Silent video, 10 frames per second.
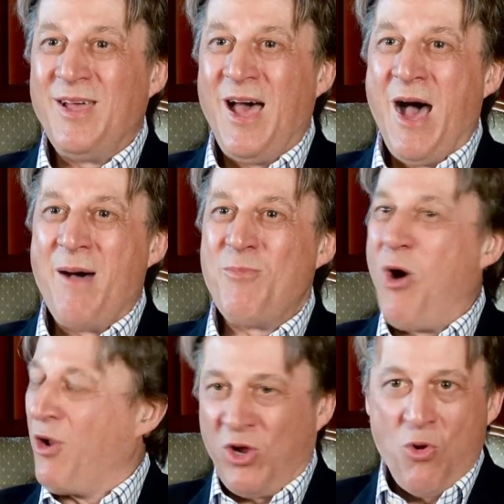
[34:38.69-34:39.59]

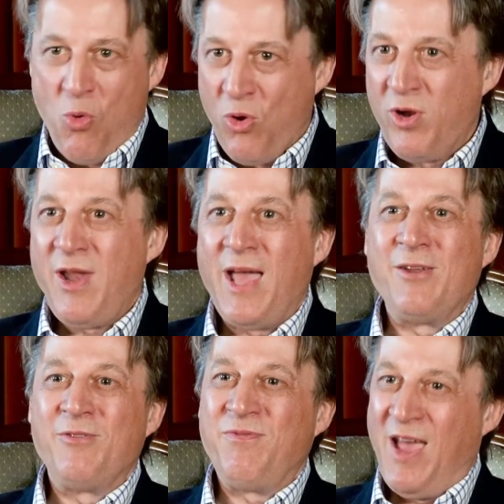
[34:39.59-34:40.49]
on a
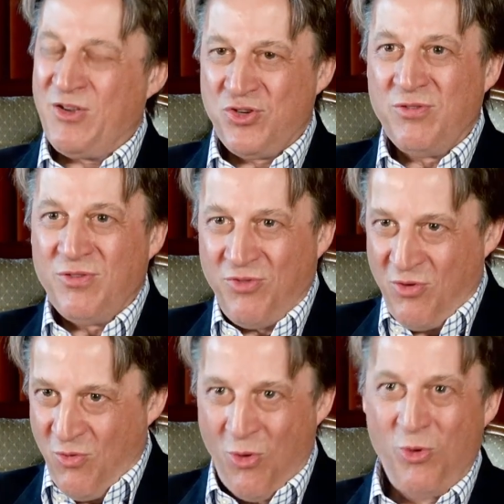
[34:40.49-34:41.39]
coordinated fashion
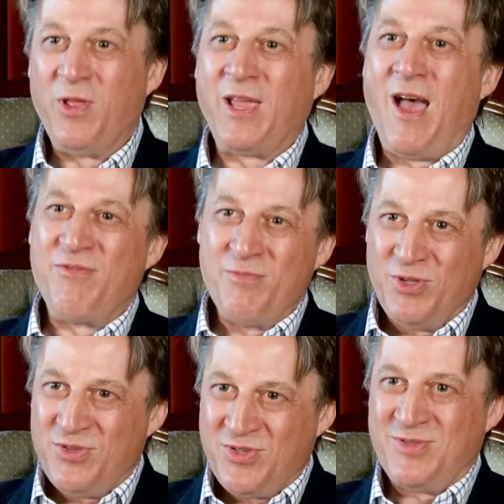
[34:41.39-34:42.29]
through all the
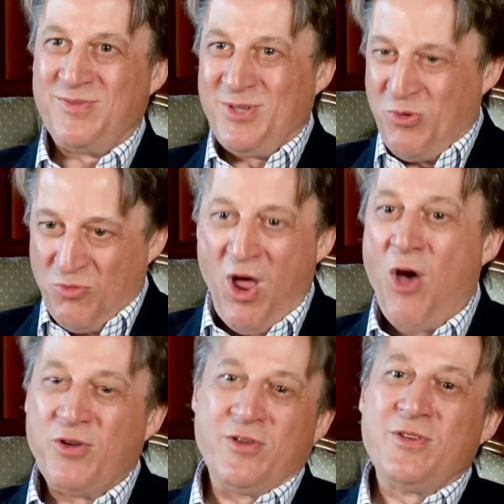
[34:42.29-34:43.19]
governments, you'll
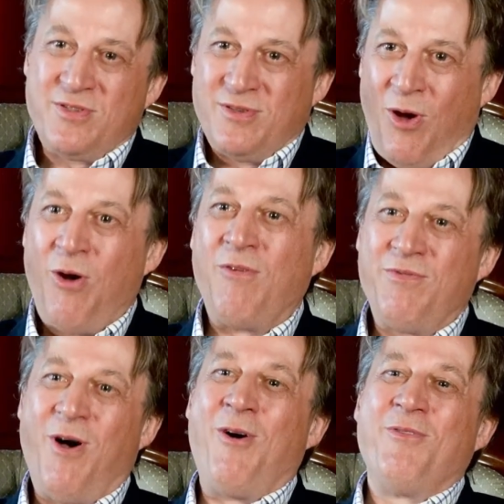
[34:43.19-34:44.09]
notice,
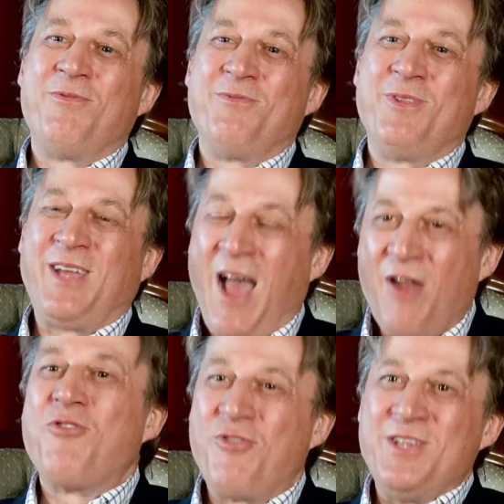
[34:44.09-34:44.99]
of the
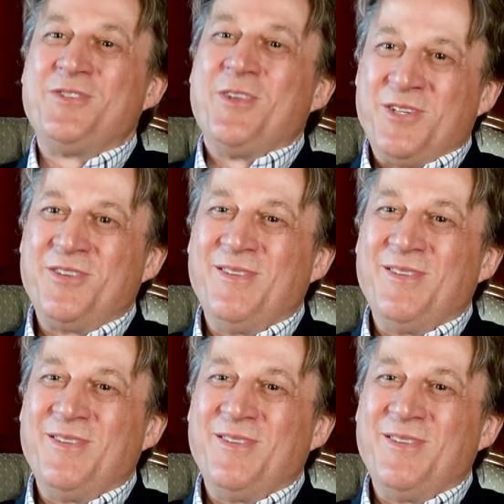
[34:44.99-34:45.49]
countries that